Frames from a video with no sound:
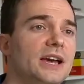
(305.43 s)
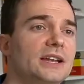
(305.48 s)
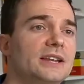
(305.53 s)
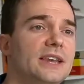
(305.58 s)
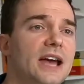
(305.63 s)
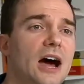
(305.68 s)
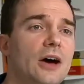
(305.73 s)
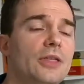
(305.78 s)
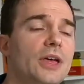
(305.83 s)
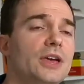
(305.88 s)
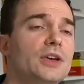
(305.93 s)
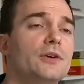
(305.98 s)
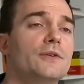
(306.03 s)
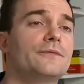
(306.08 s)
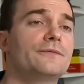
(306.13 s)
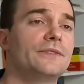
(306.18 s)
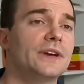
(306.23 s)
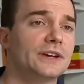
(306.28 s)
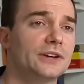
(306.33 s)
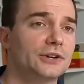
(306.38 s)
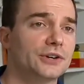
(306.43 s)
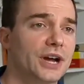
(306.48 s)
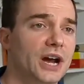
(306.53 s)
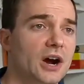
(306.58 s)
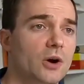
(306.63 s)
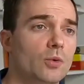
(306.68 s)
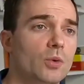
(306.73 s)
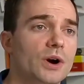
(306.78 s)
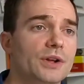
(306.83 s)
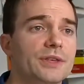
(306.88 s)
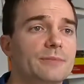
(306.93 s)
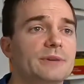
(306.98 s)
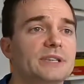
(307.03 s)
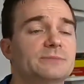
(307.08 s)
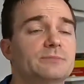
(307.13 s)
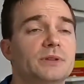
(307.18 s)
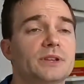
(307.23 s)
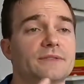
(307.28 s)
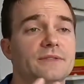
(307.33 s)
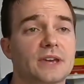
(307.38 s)
Now that you've figured out where the
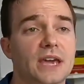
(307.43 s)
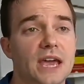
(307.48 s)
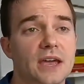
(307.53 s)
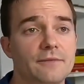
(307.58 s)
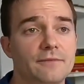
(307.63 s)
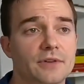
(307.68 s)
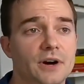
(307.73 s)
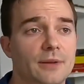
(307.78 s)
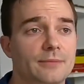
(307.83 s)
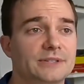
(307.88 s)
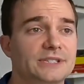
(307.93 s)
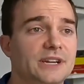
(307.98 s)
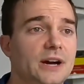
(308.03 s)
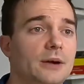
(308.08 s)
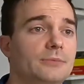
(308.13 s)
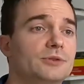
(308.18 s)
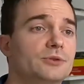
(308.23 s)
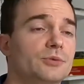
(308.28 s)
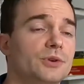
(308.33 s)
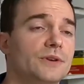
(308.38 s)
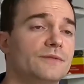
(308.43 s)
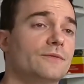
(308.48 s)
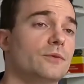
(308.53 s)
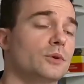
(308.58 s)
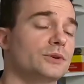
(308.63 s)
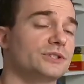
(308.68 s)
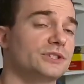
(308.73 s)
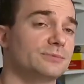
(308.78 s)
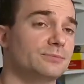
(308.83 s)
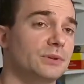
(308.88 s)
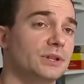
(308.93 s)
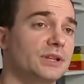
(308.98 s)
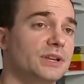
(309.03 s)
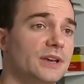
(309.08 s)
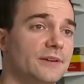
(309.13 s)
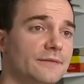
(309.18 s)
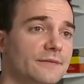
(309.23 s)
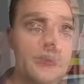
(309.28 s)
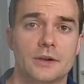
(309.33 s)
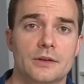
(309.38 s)
misbelief came from, it's time to reinforce this
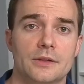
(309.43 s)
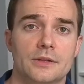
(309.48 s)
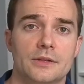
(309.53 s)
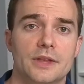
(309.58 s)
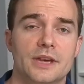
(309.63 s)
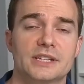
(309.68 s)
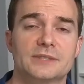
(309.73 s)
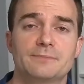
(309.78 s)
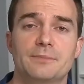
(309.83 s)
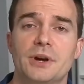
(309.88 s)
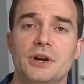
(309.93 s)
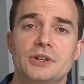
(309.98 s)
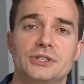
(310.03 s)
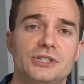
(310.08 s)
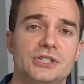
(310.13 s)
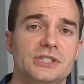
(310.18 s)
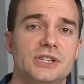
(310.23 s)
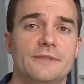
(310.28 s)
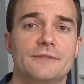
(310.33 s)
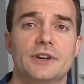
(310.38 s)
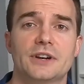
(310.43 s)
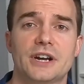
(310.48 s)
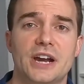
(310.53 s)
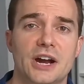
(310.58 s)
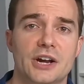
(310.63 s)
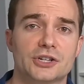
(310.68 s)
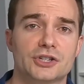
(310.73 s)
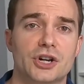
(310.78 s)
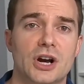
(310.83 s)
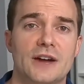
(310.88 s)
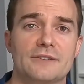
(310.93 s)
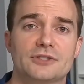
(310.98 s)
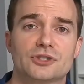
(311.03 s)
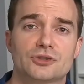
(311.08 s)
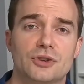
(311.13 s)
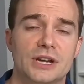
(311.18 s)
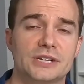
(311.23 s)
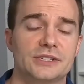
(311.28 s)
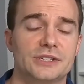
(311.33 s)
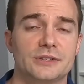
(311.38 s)
belief. The experiences of your character have
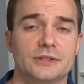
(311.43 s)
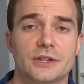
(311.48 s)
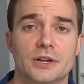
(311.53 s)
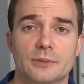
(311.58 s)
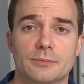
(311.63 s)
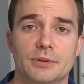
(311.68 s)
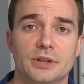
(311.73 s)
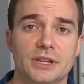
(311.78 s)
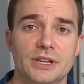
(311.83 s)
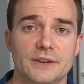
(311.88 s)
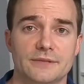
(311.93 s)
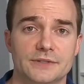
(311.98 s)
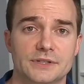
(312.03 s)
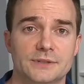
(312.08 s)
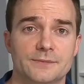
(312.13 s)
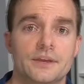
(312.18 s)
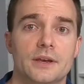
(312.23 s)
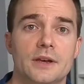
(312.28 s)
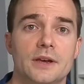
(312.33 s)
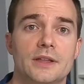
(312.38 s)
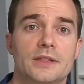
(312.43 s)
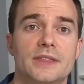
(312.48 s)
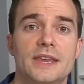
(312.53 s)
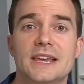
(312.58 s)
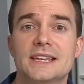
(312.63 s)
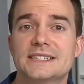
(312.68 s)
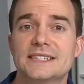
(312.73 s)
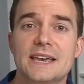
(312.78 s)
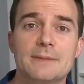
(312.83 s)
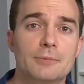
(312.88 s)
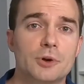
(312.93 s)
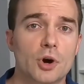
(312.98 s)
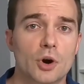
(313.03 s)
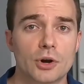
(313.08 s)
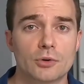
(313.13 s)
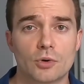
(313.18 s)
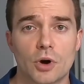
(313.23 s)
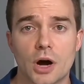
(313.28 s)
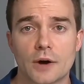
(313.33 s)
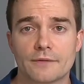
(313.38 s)
strengthened their beliefs. Things keep
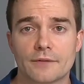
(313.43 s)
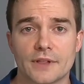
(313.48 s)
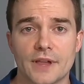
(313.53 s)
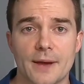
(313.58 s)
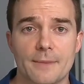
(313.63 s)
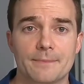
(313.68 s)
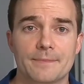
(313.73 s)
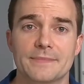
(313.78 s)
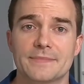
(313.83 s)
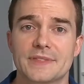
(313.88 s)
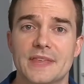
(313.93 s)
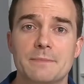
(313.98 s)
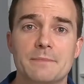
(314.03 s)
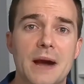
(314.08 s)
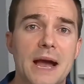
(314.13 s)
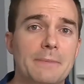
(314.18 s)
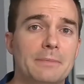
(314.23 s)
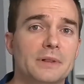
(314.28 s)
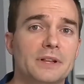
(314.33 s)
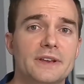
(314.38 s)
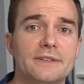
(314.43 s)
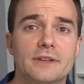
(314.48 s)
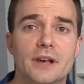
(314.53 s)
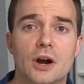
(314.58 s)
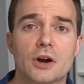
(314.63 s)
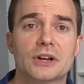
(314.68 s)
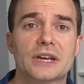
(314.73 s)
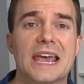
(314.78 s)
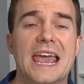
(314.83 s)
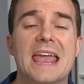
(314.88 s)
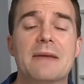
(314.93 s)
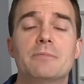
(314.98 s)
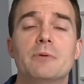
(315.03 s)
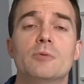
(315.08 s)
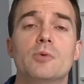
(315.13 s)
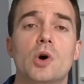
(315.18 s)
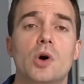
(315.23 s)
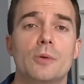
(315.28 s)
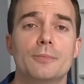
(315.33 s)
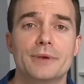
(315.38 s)
going wrong for them. They might believe they aren't
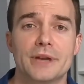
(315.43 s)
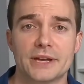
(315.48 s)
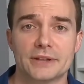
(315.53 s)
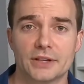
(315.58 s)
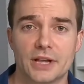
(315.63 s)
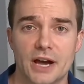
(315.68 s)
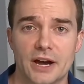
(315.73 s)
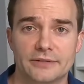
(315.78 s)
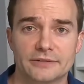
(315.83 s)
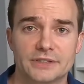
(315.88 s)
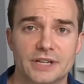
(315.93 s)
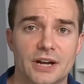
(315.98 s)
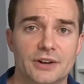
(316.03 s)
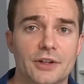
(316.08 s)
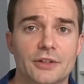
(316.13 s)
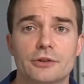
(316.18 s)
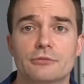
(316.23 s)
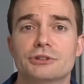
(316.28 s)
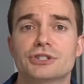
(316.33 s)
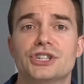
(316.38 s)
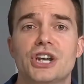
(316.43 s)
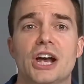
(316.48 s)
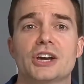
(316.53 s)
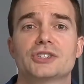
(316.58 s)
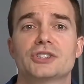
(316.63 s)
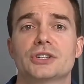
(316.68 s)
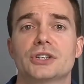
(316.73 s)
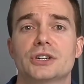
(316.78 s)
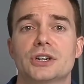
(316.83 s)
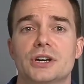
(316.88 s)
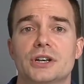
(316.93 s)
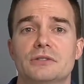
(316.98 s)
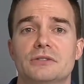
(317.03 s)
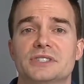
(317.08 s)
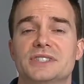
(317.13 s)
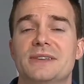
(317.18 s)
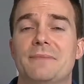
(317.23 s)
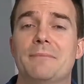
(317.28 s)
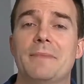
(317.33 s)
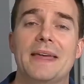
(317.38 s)
capable of being loved. Another rejection could
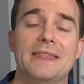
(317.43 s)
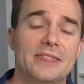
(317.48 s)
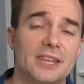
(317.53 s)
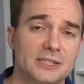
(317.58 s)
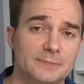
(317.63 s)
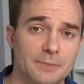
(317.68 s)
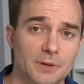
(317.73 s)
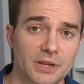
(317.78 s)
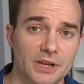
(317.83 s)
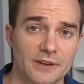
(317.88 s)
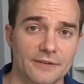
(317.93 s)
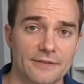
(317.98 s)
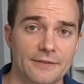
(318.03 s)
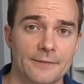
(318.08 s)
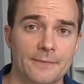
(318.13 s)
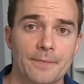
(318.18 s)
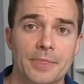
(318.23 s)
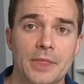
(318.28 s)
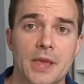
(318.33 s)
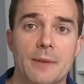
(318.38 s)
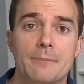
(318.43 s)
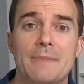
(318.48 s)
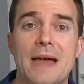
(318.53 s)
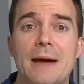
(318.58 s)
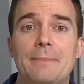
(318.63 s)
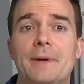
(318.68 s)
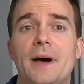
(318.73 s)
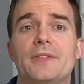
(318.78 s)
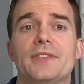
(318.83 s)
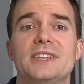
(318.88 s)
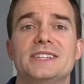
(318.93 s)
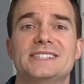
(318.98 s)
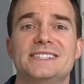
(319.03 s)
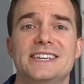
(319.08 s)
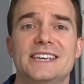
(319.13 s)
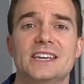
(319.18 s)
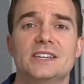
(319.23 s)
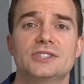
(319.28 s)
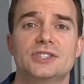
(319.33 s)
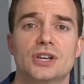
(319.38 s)
cement this belief. Map out these
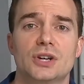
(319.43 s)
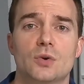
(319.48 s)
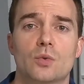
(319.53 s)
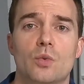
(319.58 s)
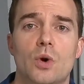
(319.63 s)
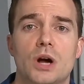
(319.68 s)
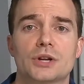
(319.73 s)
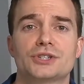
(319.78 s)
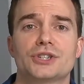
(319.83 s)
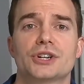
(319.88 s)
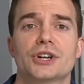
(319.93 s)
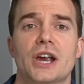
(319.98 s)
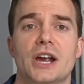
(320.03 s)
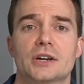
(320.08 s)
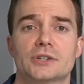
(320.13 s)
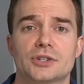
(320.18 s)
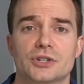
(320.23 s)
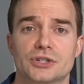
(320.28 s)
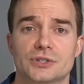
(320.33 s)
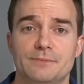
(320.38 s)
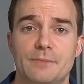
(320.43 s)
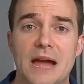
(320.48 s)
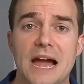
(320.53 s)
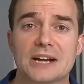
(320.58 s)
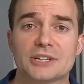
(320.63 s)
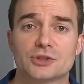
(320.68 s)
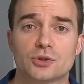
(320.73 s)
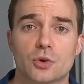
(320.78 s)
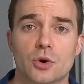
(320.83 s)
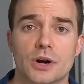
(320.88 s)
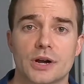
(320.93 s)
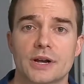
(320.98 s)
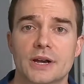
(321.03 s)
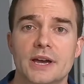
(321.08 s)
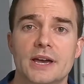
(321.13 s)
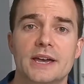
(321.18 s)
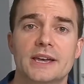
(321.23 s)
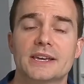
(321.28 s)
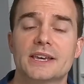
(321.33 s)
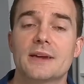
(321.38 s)
scenes and watch your character's backstory
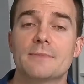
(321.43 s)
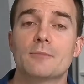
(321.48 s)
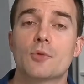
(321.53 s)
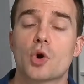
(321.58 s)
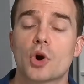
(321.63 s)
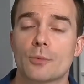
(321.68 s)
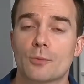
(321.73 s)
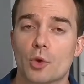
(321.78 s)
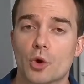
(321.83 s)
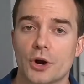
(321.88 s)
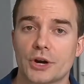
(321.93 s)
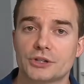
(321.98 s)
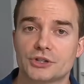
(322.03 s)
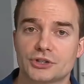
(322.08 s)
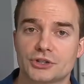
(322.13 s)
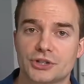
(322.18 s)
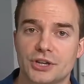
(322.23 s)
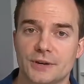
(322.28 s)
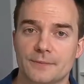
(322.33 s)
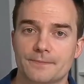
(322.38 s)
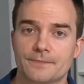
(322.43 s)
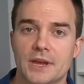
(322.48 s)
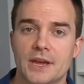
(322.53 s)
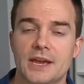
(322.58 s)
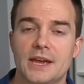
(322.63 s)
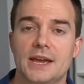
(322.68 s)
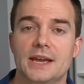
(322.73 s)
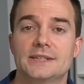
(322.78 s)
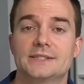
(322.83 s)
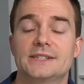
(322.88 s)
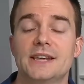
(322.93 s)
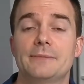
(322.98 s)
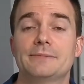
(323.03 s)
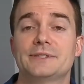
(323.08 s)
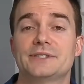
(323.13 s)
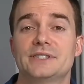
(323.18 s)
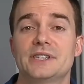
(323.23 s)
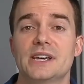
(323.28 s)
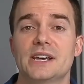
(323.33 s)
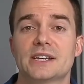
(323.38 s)
get more and more interesting. In step
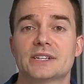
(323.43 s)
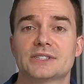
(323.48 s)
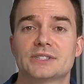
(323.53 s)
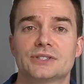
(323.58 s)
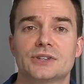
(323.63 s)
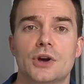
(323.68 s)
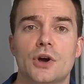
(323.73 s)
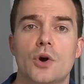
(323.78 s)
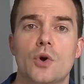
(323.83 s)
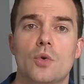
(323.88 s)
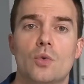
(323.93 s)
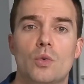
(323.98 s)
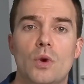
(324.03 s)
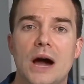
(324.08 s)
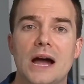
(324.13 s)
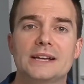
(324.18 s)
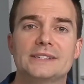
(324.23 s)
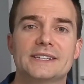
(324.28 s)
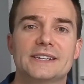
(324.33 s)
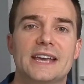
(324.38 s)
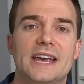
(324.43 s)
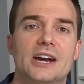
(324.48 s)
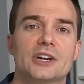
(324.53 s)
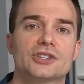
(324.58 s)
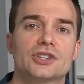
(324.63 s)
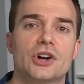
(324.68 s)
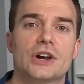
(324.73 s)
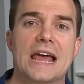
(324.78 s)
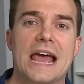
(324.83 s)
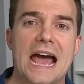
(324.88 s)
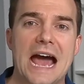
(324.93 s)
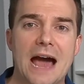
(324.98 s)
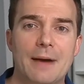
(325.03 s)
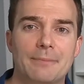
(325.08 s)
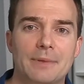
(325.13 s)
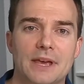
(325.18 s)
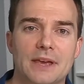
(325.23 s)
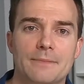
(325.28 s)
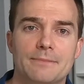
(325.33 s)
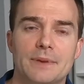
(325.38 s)
6, why is a character
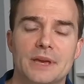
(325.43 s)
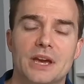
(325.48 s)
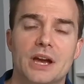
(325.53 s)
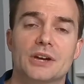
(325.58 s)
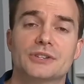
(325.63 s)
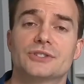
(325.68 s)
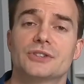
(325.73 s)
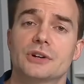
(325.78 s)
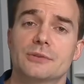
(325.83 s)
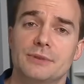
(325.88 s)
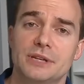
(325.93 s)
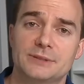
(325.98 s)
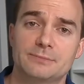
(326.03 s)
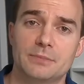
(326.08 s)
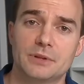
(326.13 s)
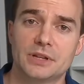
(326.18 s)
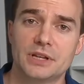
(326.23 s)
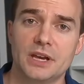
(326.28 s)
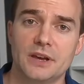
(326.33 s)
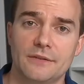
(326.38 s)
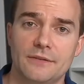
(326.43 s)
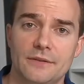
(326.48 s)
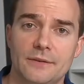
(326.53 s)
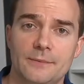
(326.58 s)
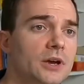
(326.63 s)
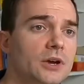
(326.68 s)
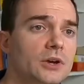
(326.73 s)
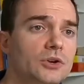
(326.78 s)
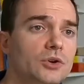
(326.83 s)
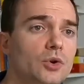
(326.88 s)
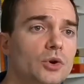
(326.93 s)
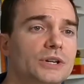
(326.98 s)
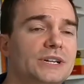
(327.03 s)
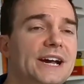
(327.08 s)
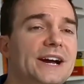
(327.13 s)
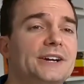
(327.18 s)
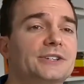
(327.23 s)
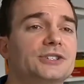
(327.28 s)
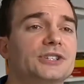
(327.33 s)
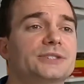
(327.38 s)
unhappy because of their misbelief? Your
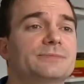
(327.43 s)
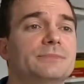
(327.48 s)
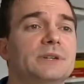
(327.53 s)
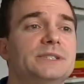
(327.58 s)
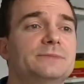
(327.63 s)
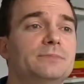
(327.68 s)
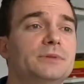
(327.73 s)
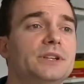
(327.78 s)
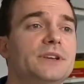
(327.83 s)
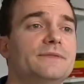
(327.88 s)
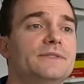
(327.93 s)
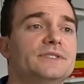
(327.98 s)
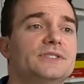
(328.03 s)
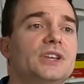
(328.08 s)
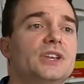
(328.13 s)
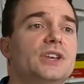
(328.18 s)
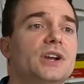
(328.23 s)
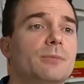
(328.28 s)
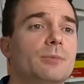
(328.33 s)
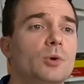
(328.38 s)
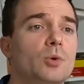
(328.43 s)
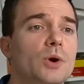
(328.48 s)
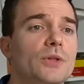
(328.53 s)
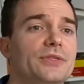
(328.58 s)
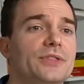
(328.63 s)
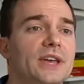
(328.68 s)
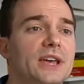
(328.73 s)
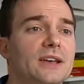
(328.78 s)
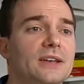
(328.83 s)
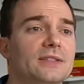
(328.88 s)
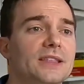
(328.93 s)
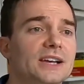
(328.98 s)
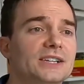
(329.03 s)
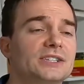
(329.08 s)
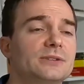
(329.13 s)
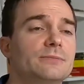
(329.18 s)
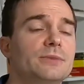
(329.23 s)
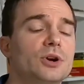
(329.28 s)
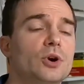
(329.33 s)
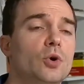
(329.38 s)
character's misbelief is the number one thing that
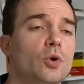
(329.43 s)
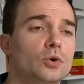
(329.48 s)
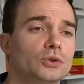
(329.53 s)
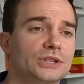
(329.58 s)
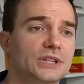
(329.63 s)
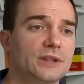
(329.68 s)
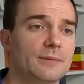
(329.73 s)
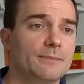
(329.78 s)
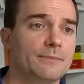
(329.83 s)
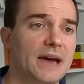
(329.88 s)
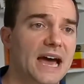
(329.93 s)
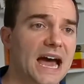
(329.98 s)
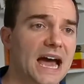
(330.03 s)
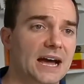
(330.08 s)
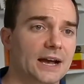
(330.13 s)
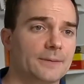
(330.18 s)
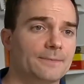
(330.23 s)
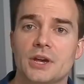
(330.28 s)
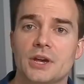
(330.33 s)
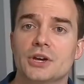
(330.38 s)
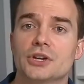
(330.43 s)
should be holding them back.